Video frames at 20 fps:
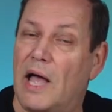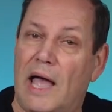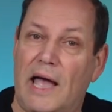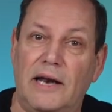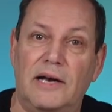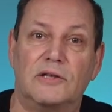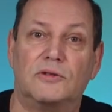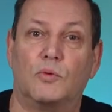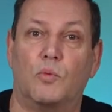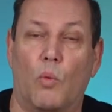
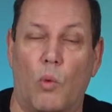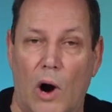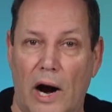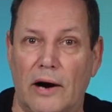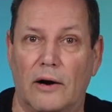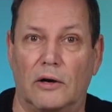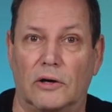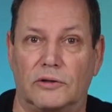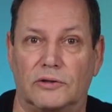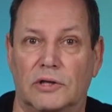and it's
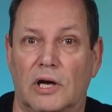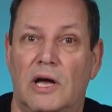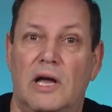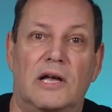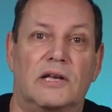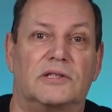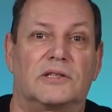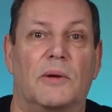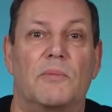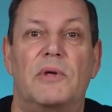wireless,
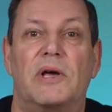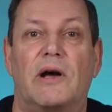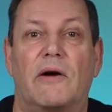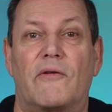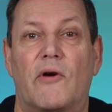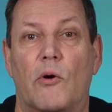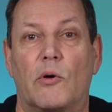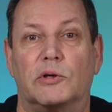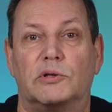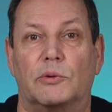something
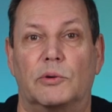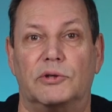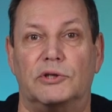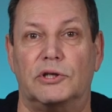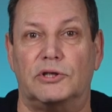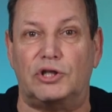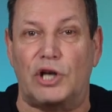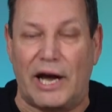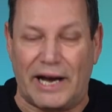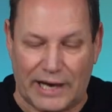I've always
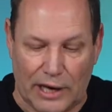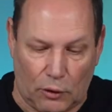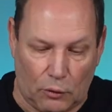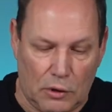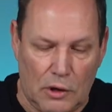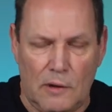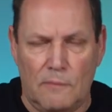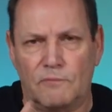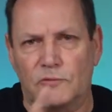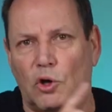wanted to check out.